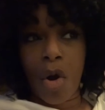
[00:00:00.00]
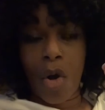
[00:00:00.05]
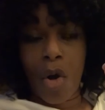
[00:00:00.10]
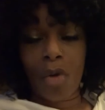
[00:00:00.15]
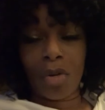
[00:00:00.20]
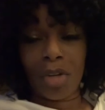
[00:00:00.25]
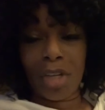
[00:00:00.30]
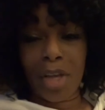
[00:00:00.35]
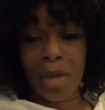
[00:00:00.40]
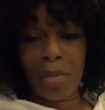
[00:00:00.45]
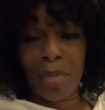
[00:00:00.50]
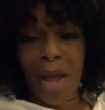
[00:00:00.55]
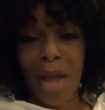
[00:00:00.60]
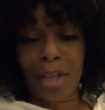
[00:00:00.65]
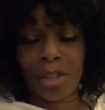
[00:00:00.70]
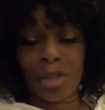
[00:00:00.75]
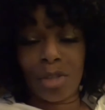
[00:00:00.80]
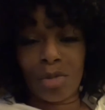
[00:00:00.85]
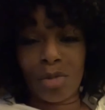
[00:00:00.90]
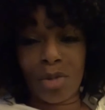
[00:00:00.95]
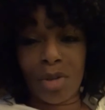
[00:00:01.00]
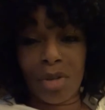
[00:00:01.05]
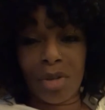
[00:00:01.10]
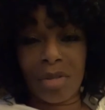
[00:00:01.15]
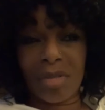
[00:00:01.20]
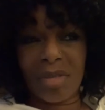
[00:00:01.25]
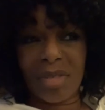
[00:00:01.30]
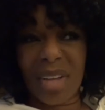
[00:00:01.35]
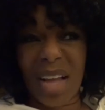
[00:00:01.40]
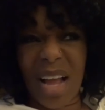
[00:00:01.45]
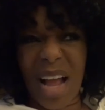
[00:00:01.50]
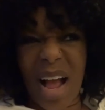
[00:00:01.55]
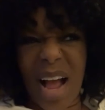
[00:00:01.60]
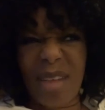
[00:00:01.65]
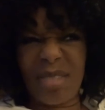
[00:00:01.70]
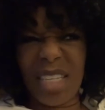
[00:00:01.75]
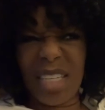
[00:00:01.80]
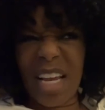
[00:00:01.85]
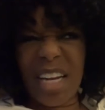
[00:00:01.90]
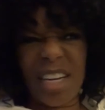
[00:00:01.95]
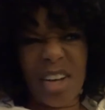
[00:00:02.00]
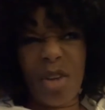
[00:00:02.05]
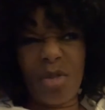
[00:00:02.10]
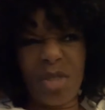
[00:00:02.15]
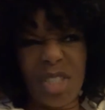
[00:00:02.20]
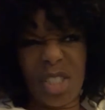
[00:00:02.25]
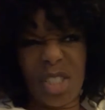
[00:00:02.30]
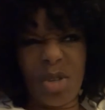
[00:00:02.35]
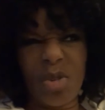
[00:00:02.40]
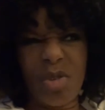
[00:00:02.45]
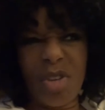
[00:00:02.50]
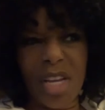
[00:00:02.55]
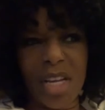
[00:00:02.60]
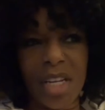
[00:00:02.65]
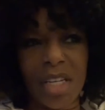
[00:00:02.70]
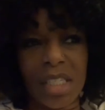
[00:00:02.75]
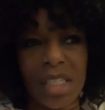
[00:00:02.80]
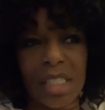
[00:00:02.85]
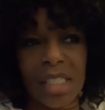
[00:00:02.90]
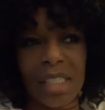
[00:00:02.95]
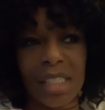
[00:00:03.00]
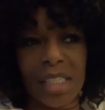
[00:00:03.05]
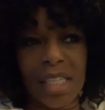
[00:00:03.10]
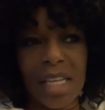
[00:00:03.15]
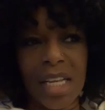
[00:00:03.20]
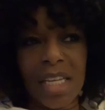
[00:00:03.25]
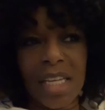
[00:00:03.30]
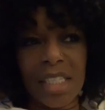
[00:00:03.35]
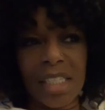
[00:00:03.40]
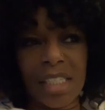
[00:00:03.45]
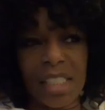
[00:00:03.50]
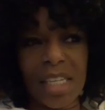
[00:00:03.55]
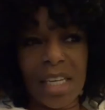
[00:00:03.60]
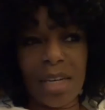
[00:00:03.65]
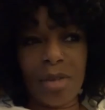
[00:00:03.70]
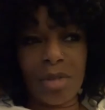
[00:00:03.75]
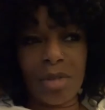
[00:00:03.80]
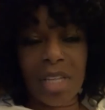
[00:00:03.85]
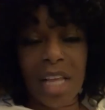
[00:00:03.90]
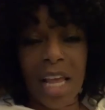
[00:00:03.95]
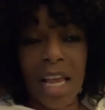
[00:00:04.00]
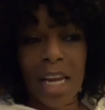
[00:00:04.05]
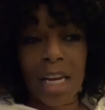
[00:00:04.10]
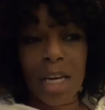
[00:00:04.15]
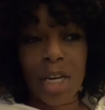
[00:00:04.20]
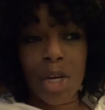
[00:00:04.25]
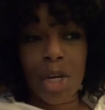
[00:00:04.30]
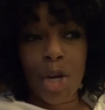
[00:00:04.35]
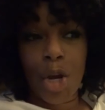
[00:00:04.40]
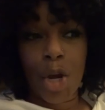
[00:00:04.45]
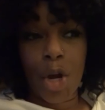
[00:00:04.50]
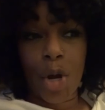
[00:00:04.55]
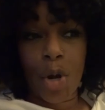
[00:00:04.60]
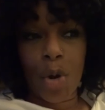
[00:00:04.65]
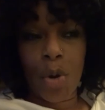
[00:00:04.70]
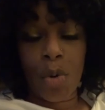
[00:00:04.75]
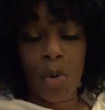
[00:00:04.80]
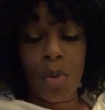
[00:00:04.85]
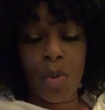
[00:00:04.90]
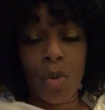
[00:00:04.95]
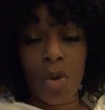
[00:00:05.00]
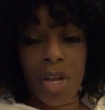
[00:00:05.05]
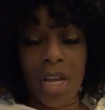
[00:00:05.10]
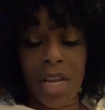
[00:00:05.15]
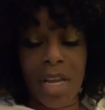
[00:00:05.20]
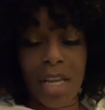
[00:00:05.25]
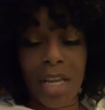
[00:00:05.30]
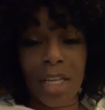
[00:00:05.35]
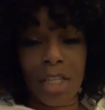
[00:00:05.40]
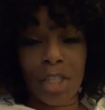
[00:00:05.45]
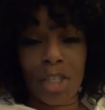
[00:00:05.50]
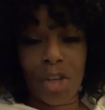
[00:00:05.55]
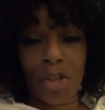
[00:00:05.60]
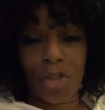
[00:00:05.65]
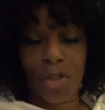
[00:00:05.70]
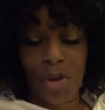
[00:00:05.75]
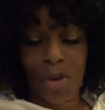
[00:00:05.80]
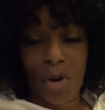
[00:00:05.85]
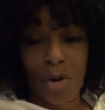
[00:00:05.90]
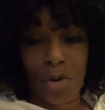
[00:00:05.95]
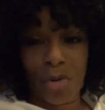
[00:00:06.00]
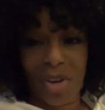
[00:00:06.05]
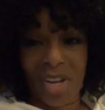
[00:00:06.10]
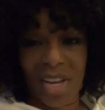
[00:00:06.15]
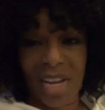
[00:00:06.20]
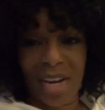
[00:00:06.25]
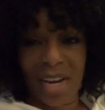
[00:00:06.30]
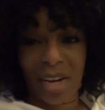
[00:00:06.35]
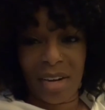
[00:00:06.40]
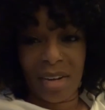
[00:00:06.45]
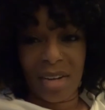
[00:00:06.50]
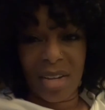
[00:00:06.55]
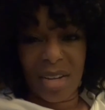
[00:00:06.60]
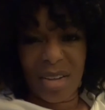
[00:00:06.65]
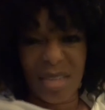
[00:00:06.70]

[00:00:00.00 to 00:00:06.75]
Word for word: only at Bazzle's World. I was like, no, it's two years. Sydney was like, no, it's your third year.